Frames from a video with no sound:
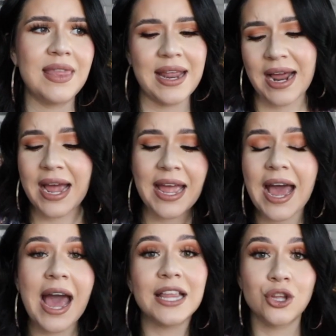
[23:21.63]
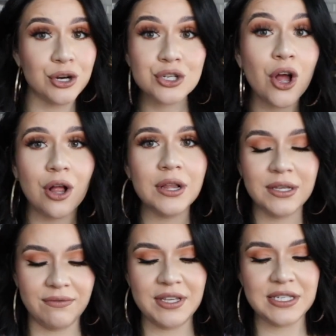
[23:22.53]
And I learned all
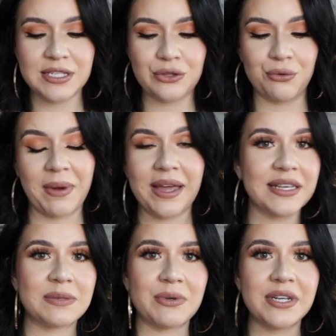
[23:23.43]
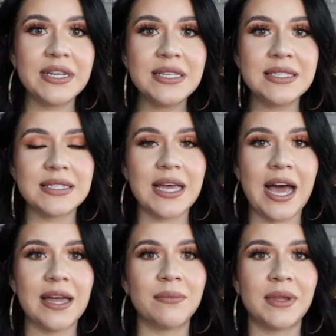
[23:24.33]
of this through my experience.
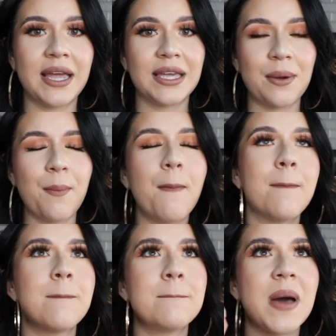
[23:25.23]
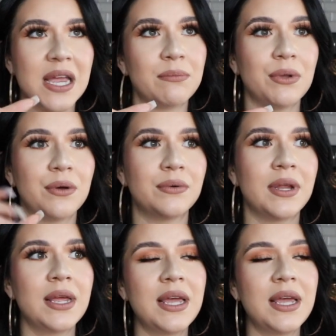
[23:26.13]
I am like mind blown.